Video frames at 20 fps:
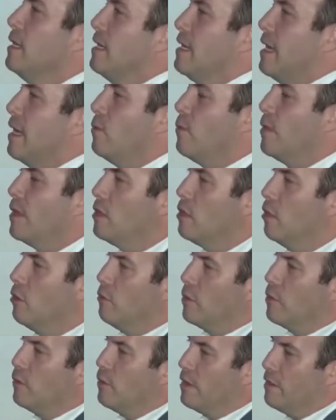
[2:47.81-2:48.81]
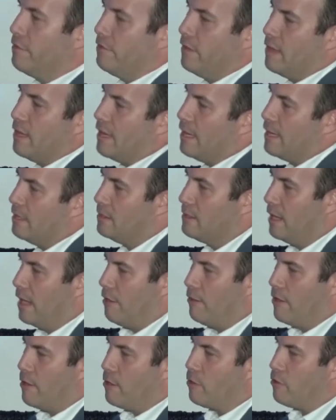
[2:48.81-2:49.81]
and we'd go and we'd find
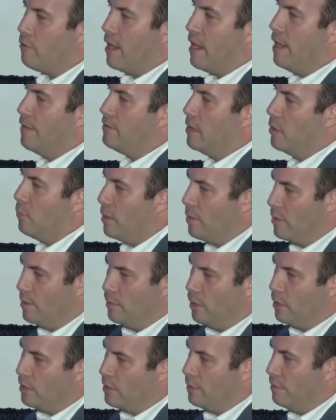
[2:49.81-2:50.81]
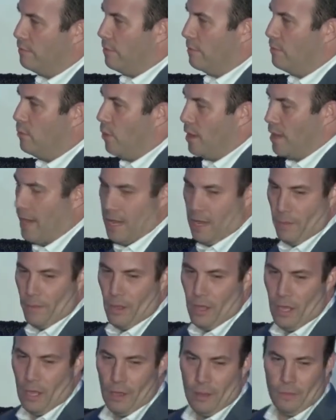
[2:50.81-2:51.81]
our aircraft, and we would book from point A to
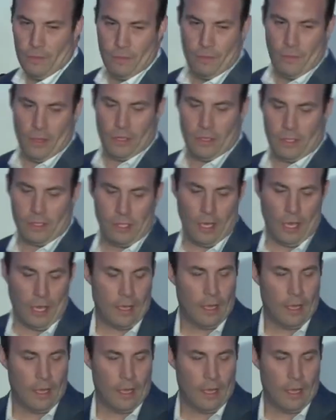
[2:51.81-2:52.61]
B, B to C.